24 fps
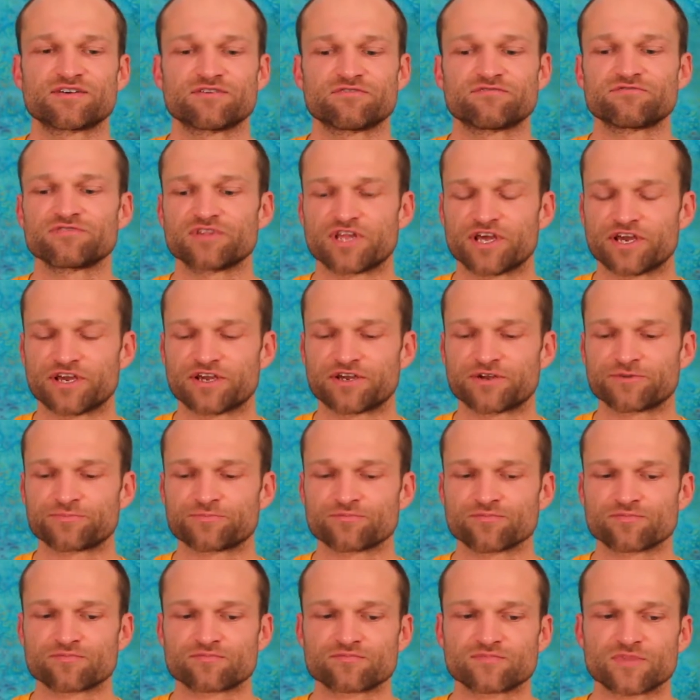of like,
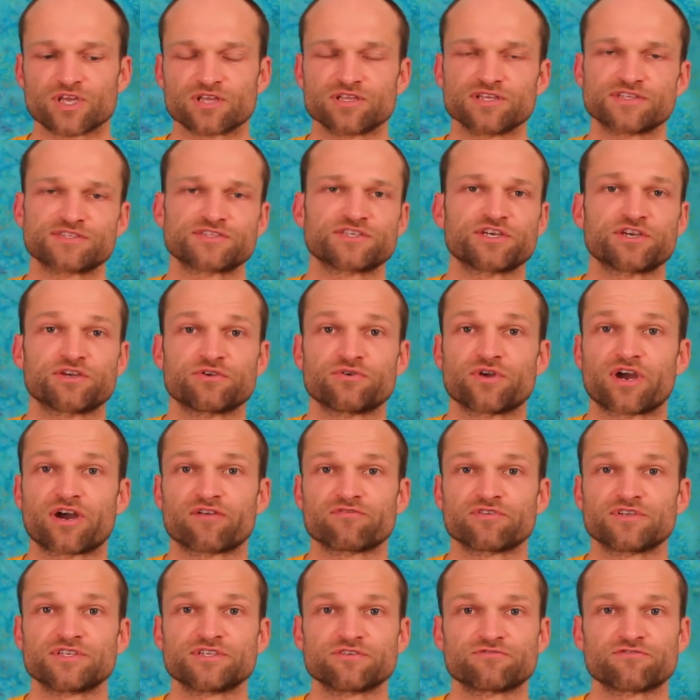let's say you have
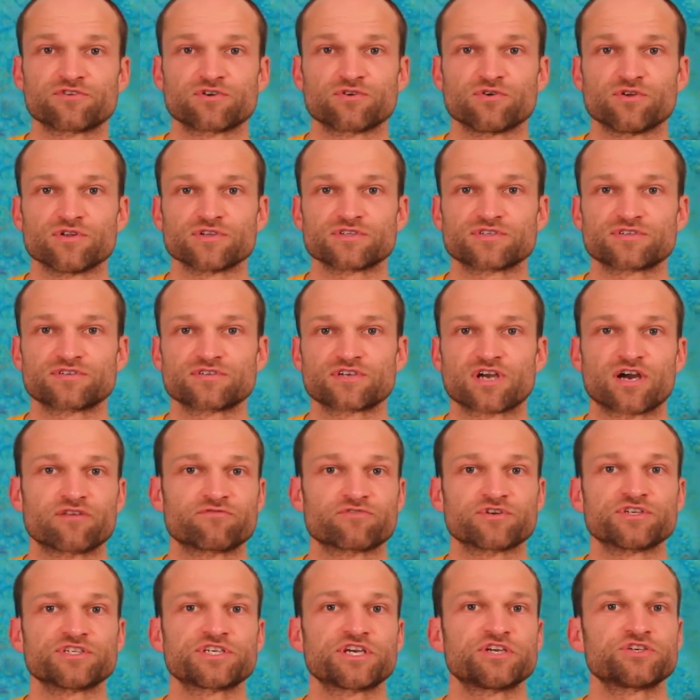a difficult
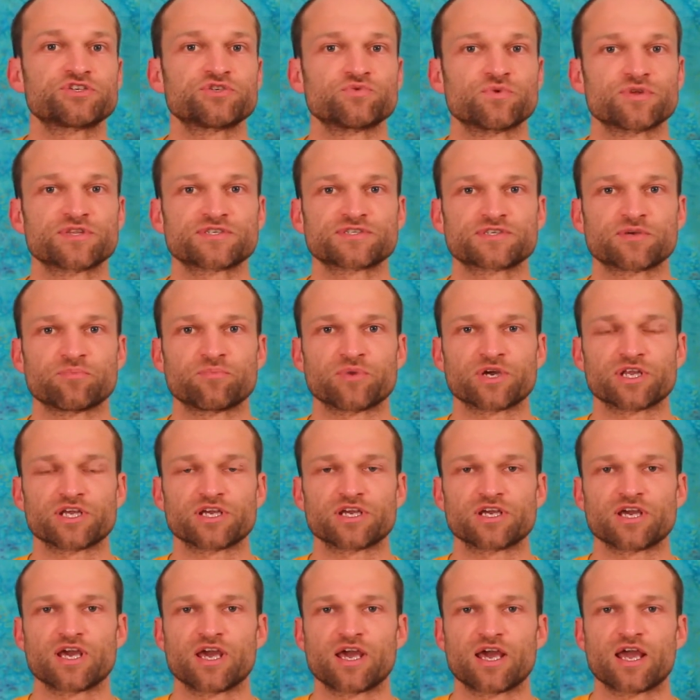confrontation with
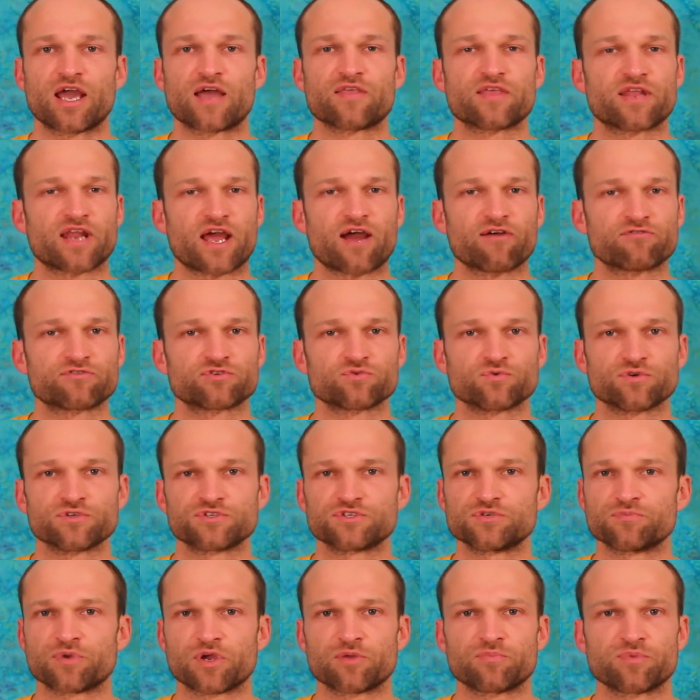somebody, and then
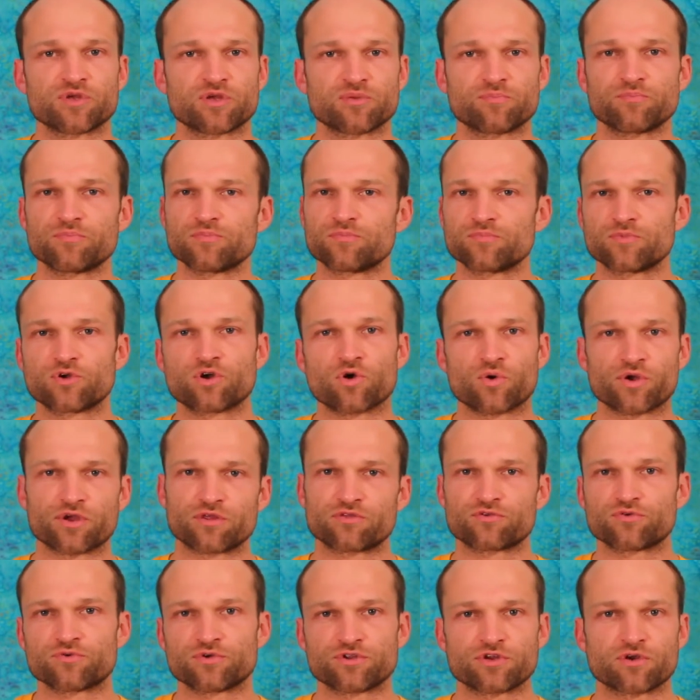afterwards you might be going
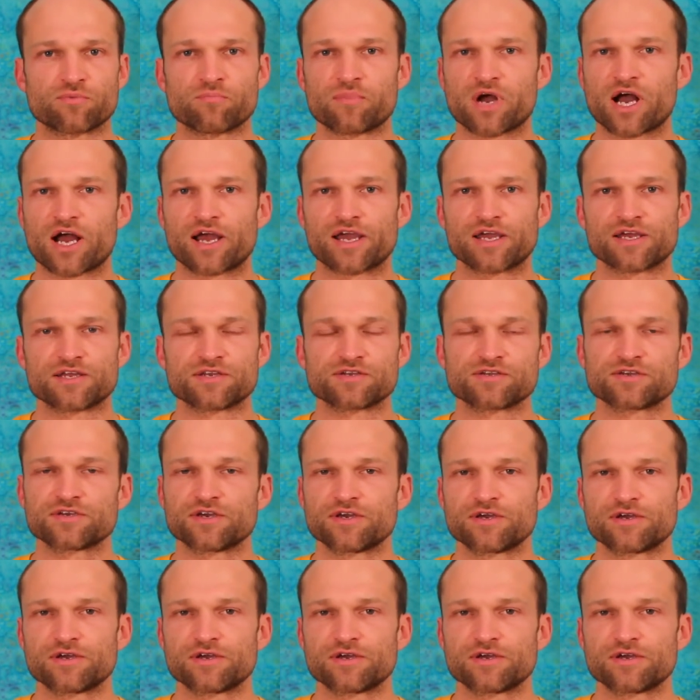through in your mind,